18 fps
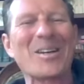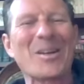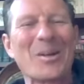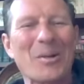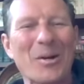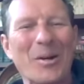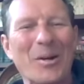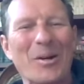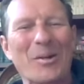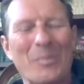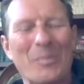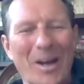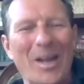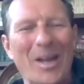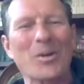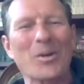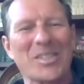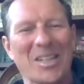Uh, by
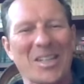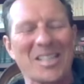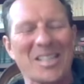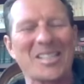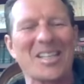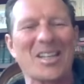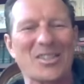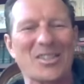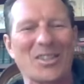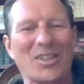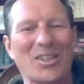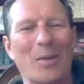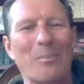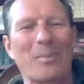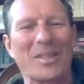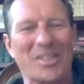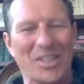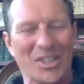our success in
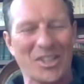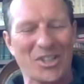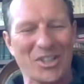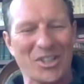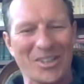competition.